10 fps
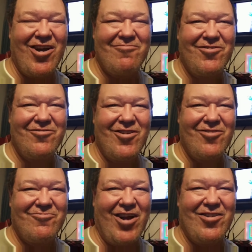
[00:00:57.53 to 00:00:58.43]
come to
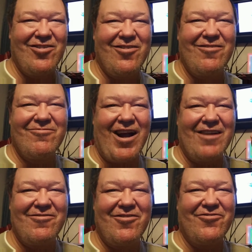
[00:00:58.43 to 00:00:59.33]
writing your own
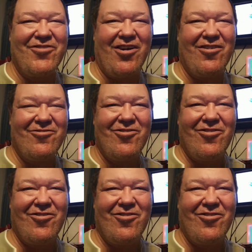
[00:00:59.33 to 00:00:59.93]
Irish song